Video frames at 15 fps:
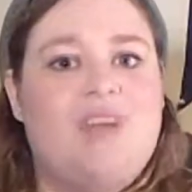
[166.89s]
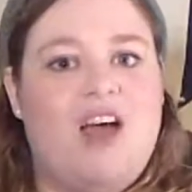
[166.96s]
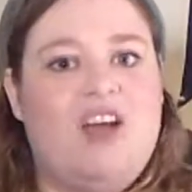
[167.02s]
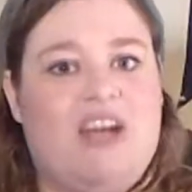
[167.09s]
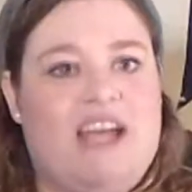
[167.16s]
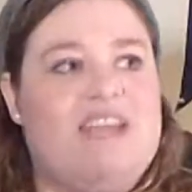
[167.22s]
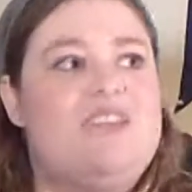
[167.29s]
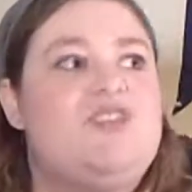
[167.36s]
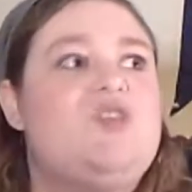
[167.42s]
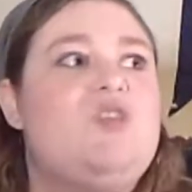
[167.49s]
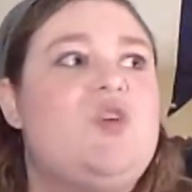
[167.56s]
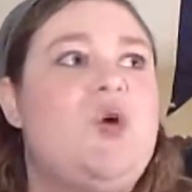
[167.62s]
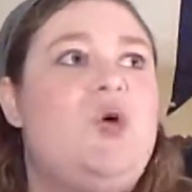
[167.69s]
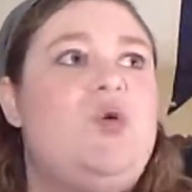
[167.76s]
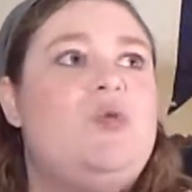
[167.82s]
Alright,
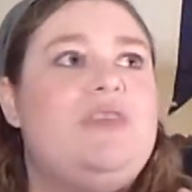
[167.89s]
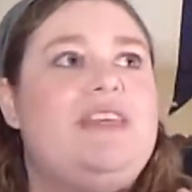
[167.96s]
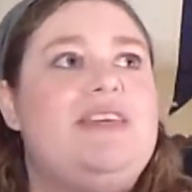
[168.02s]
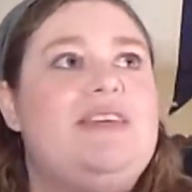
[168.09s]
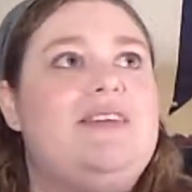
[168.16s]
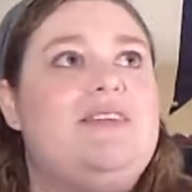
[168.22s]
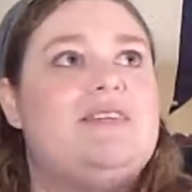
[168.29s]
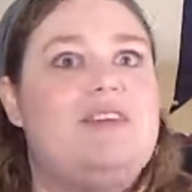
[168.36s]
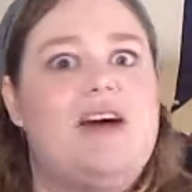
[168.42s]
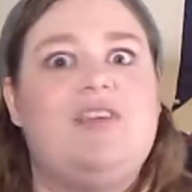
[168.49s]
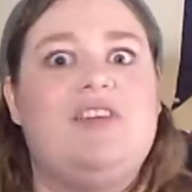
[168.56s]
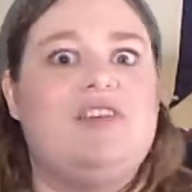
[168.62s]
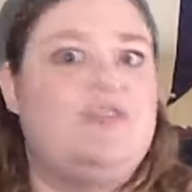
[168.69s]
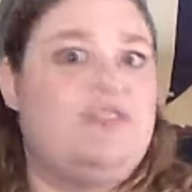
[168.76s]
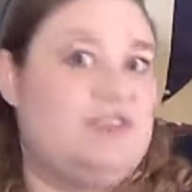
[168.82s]
so the love
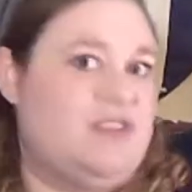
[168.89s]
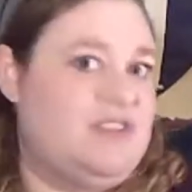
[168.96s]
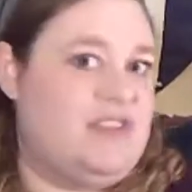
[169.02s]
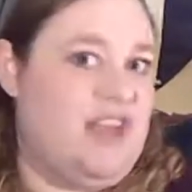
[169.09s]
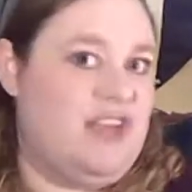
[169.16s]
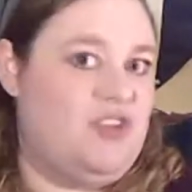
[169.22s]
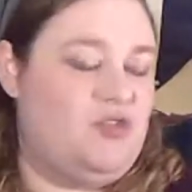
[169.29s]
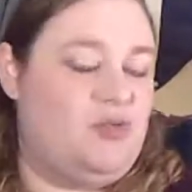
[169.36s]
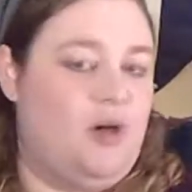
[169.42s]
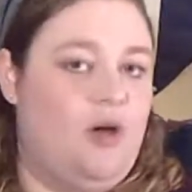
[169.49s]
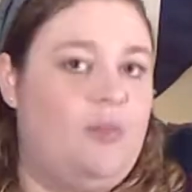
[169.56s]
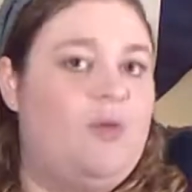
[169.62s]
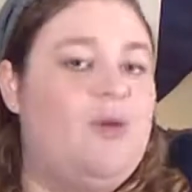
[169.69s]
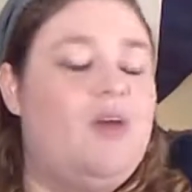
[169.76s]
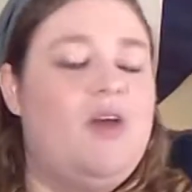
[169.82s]
at first sight trope.
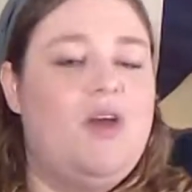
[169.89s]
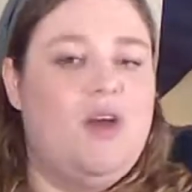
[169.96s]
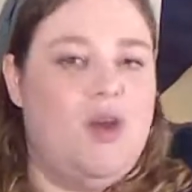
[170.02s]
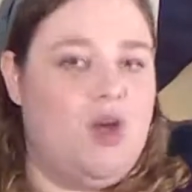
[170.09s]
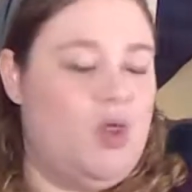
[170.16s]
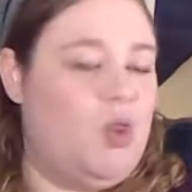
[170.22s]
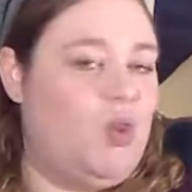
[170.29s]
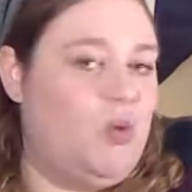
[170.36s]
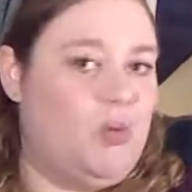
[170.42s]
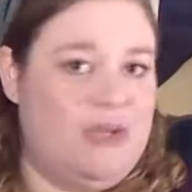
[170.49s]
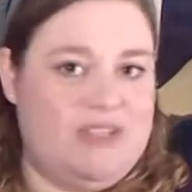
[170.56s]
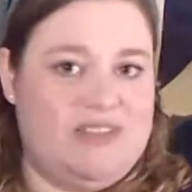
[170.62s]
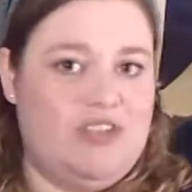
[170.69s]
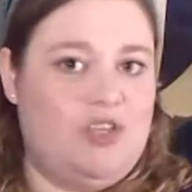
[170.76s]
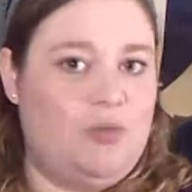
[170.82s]
The
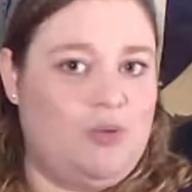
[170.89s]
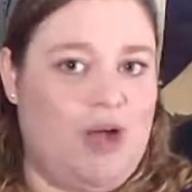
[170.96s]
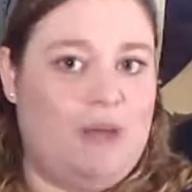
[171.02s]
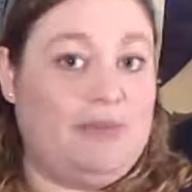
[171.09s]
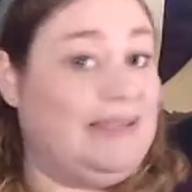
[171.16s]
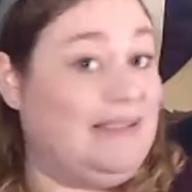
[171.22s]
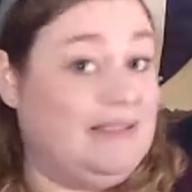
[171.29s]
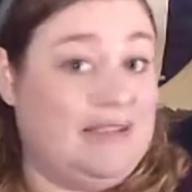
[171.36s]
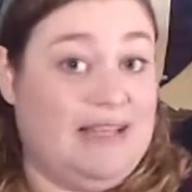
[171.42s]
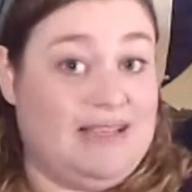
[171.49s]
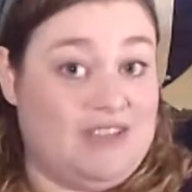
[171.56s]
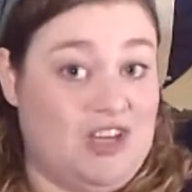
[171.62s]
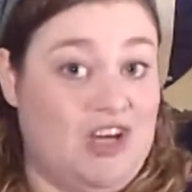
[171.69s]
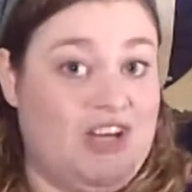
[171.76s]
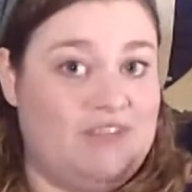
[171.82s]
reason you probably
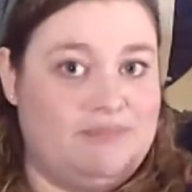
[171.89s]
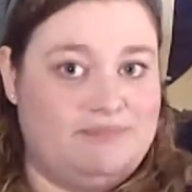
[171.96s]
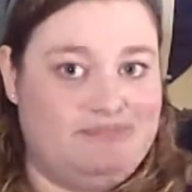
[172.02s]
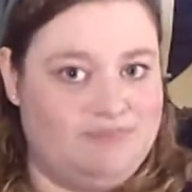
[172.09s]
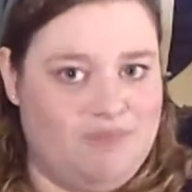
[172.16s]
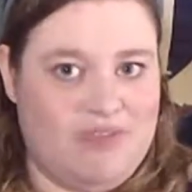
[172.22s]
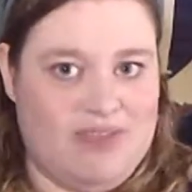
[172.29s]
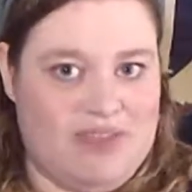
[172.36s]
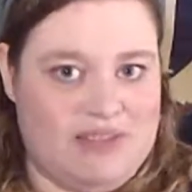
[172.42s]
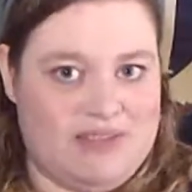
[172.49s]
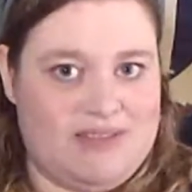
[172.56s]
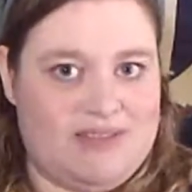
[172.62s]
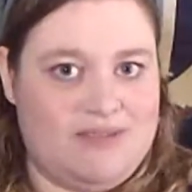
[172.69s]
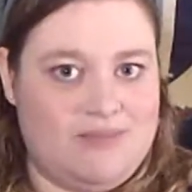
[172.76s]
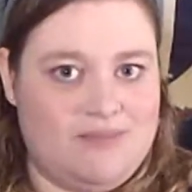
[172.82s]
clicked on this
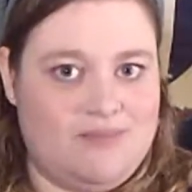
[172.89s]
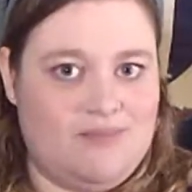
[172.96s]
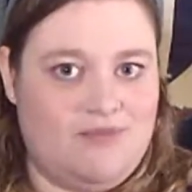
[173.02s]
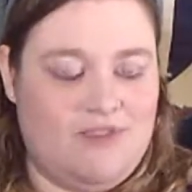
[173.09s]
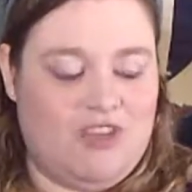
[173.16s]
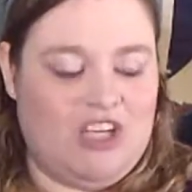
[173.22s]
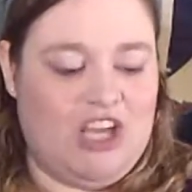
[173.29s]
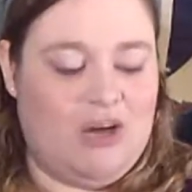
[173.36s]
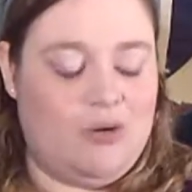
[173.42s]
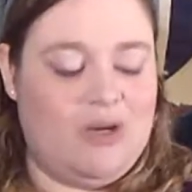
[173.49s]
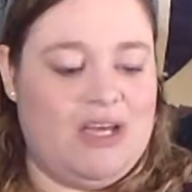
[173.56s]
video.